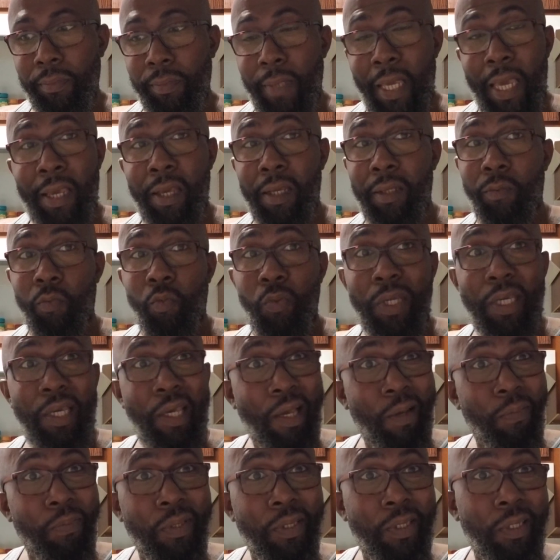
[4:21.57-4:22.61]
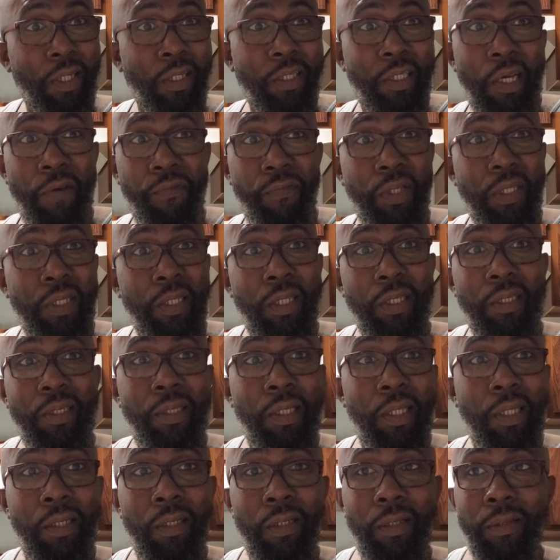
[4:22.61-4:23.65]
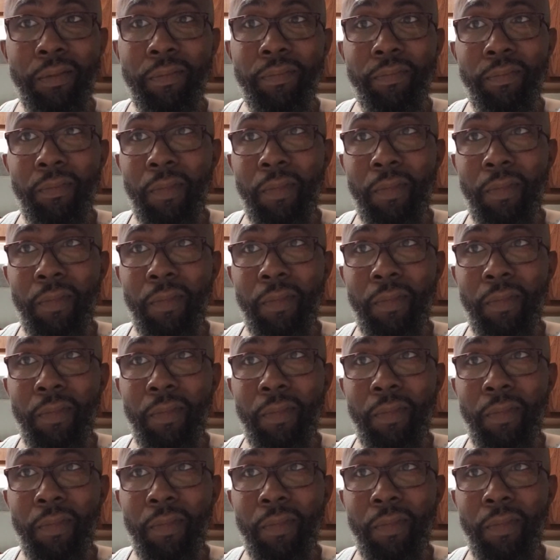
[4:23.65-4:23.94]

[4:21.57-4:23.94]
And we kept in touch ever since then.